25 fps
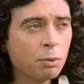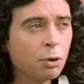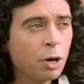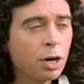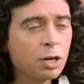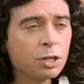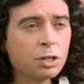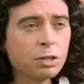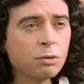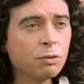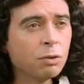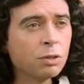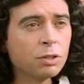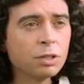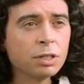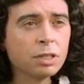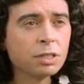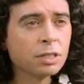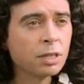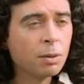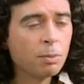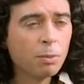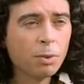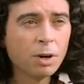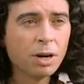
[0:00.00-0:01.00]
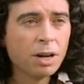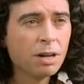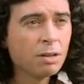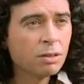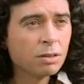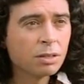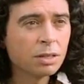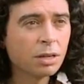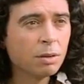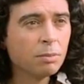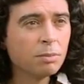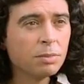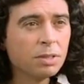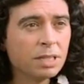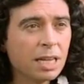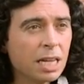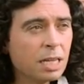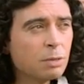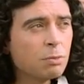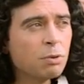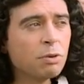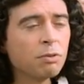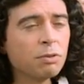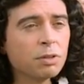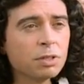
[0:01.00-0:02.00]
and pressure onto someone else. I'm
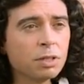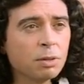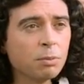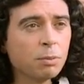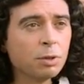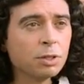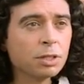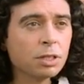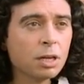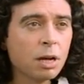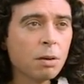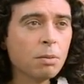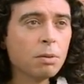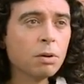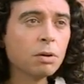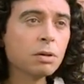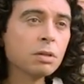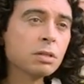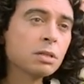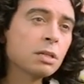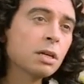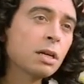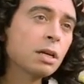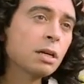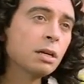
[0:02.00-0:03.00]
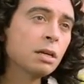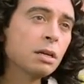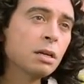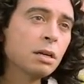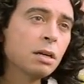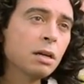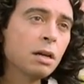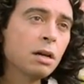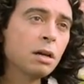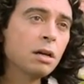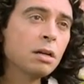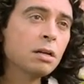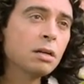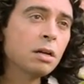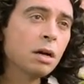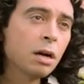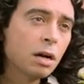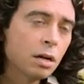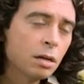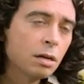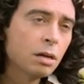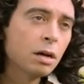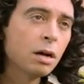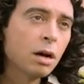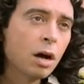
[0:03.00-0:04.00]
desperate for someone to come along and say,
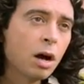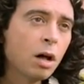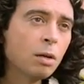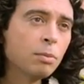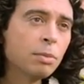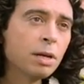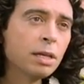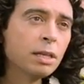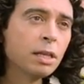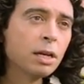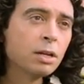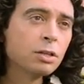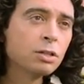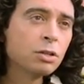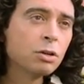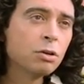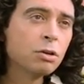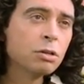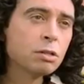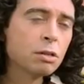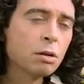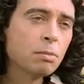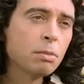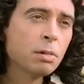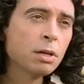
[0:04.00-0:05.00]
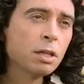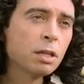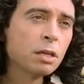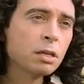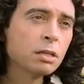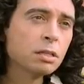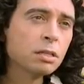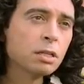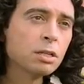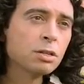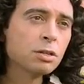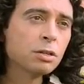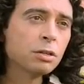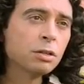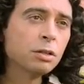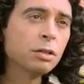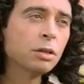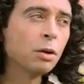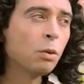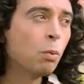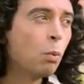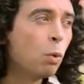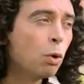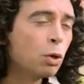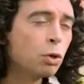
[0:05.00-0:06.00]
I'll make that choice, I'll make that decision,
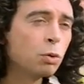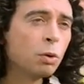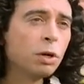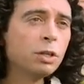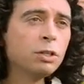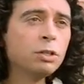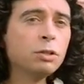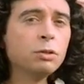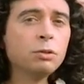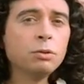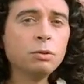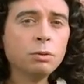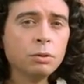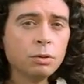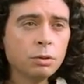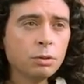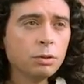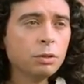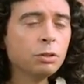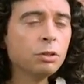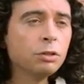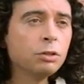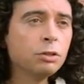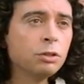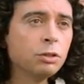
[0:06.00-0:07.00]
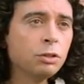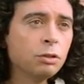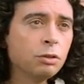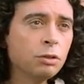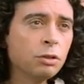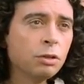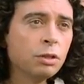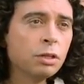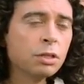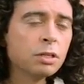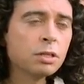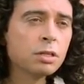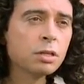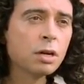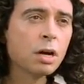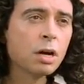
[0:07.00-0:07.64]
you know, what do I do? you do this